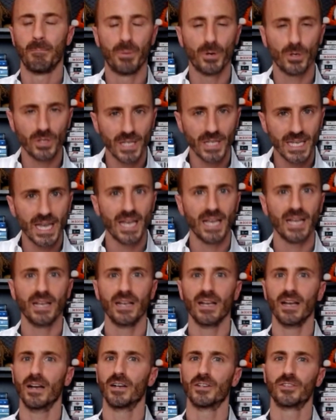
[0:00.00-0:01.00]

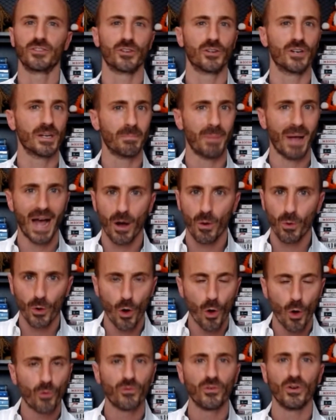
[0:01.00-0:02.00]
bullying, asserting
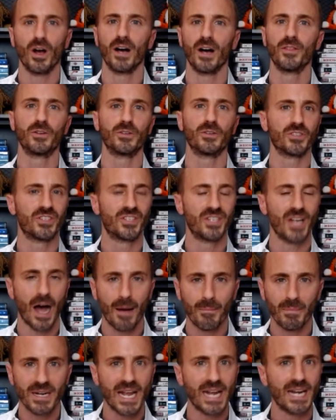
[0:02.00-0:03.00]
power over others,
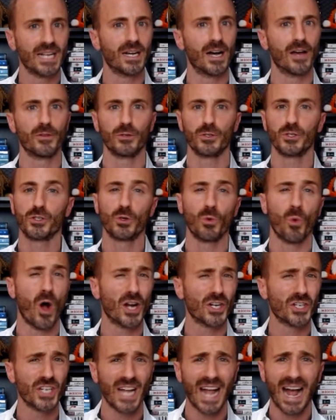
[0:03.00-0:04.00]
dominating others,
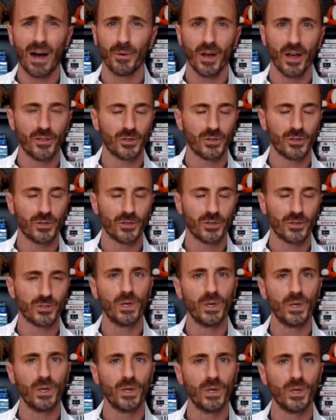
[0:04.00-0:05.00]
squashing out others'
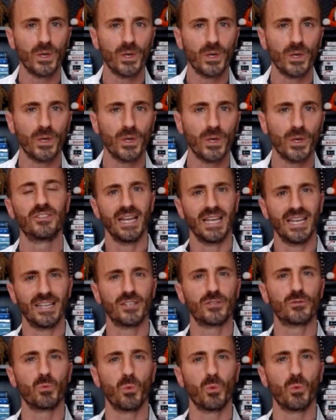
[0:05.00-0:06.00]
voices
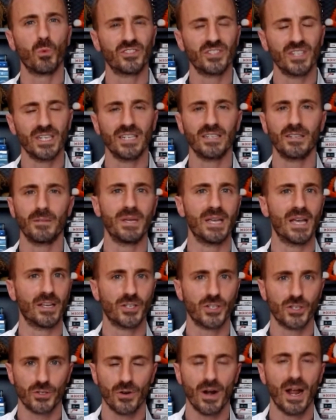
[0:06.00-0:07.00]
is what's seen
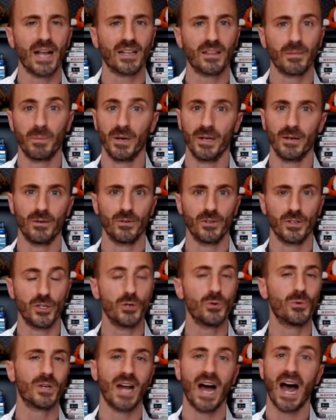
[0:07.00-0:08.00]
to be a strength.
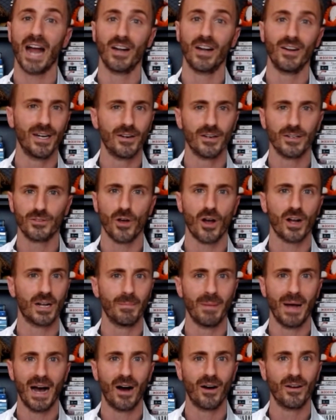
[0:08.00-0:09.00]
But you and I are here to
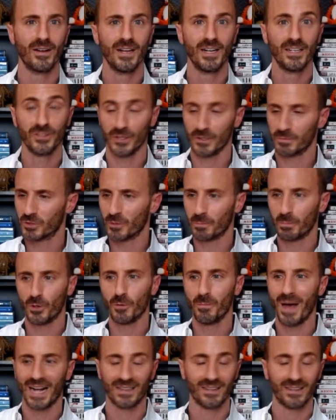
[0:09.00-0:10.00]
talk about, to
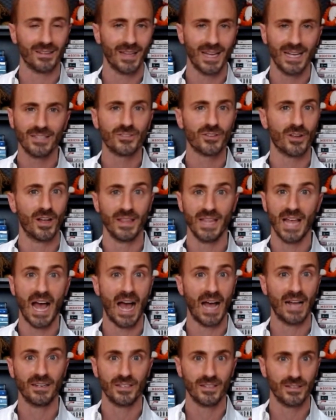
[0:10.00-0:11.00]
pull back the lens on
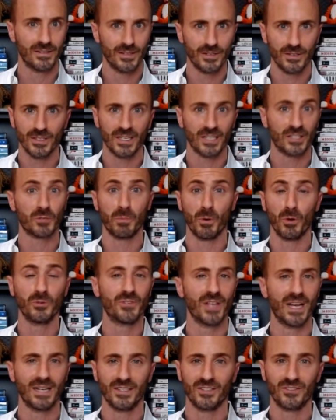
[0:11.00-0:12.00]
that, to expose
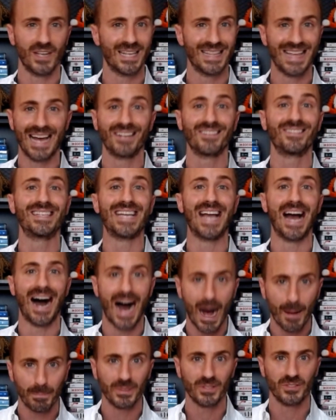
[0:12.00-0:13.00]
that and to say that is the
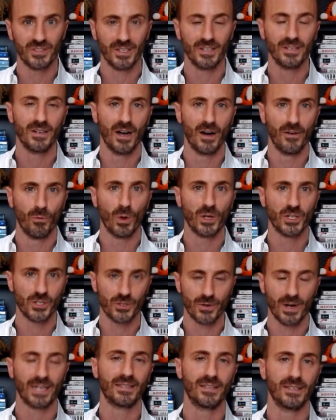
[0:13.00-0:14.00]
opposite of what
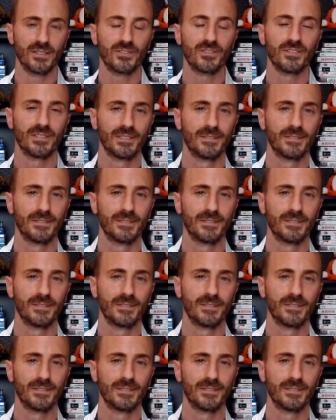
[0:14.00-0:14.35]
strength is.